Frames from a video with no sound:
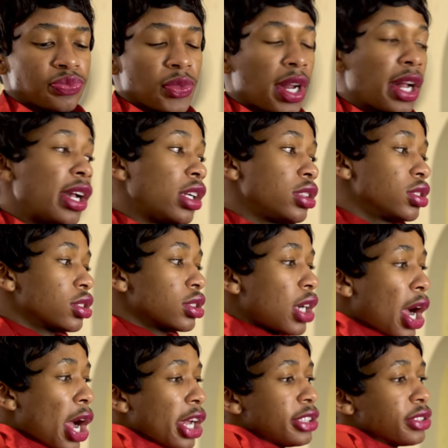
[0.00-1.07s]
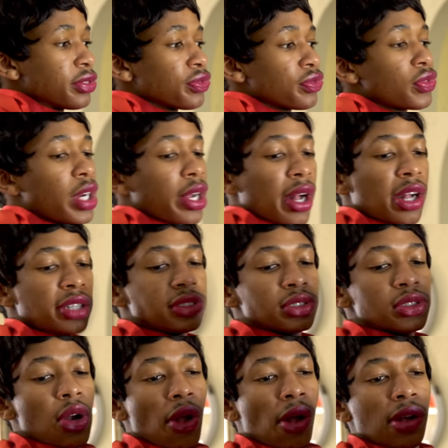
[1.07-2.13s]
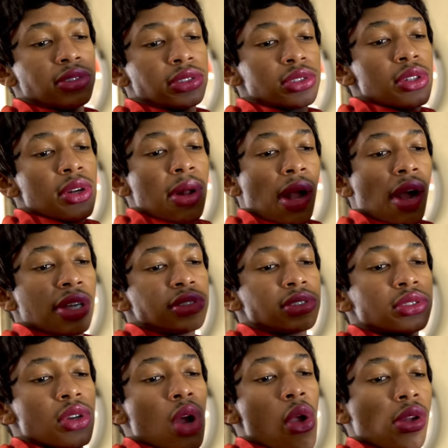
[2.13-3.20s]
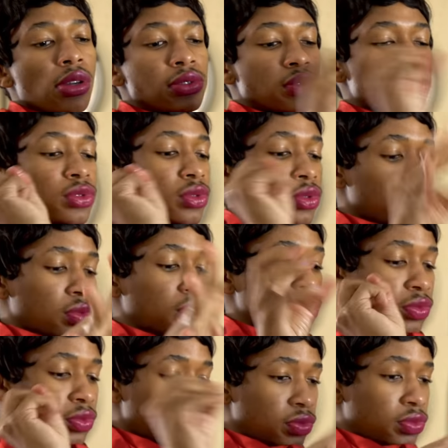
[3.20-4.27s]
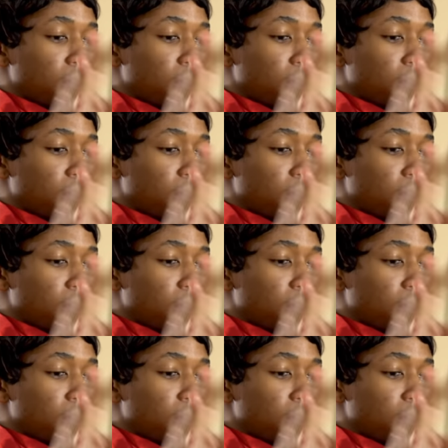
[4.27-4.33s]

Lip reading: Yeah, please. Ish, sensitize there. Good, good. Sensitize those hands.